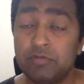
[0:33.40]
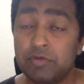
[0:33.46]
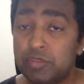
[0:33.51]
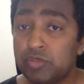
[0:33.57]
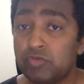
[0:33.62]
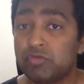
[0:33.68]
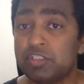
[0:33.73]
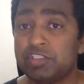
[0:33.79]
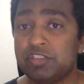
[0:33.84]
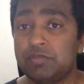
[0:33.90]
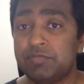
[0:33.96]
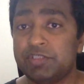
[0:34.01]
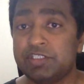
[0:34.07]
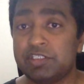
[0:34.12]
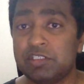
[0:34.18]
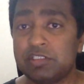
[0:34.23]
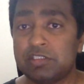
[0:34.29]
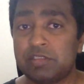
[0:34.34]
to virtual
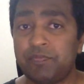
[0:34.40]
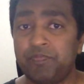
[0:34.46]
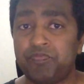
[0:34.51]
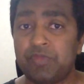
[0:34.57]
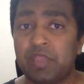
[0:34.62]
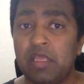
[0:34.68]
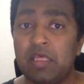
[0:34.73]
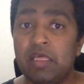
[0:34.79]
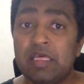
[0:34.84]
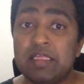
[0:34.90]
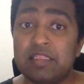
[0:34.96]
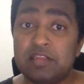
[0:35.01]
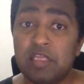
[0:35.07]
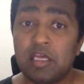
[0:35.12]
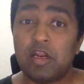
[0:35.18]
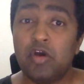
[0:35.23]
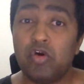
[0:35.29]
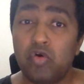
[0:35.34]
machines.
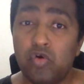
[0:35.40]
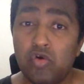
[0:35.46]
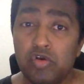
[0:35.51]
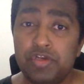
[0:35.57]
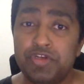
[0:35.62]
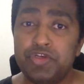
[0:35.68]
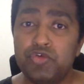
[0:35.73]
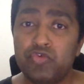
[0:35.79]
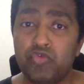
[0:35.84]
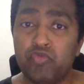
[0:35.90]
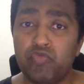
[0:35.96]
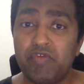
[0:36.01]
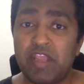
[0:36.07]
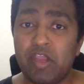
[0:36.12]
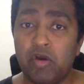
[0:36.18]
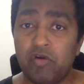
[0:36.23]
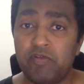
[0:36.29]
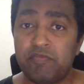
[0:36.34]
They're a whole new
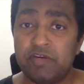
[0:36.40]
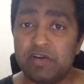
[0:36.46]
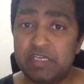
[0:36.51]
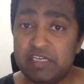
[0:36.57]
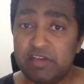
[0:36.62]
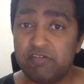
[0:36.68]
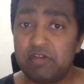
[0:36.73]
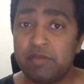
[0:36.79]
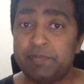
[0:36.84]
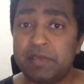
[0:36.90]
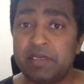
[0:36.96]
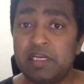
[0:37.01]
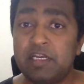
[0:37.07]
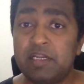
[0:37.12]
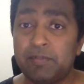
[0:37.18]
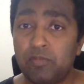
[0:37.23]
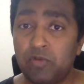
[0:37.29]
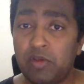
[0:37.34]
way of developing and
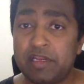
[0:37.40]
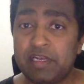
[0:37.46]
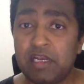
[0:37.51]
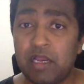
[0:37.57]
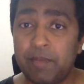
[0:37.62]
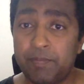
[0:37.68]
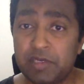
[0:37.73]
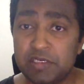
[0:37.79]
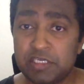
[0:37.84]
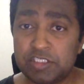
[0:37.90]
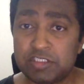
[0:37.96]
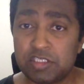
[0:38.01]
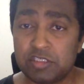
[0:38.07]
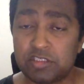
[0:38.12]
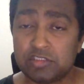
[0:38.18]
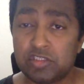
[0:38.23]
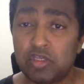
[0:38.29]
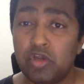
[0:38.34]
deploying
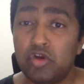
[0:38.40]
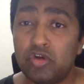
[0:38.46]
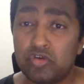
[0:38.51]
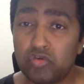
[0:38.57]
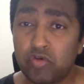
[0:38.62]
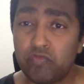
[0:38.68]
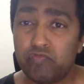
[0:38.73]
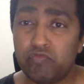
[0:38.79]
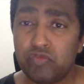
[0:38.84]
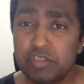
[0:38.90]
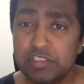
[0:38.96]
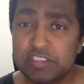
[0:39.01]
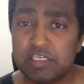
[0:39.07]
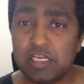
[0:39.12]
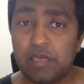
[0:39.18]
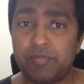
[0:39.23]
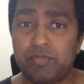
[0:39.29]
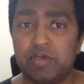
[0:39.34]
applications to
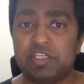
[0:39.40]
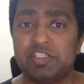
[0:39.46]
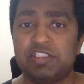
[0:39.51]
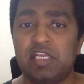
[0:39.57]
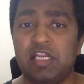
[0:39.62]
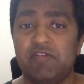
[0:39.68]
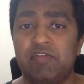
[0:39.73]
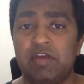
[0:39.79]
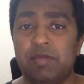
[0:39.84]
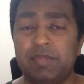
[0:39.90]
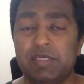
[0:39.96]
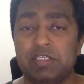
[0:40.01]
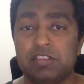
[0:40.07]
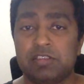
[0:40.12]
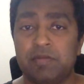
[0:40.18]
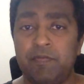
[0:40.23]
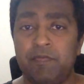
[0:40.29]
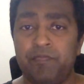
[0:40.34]
full-scale production
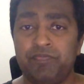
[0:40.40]
environments.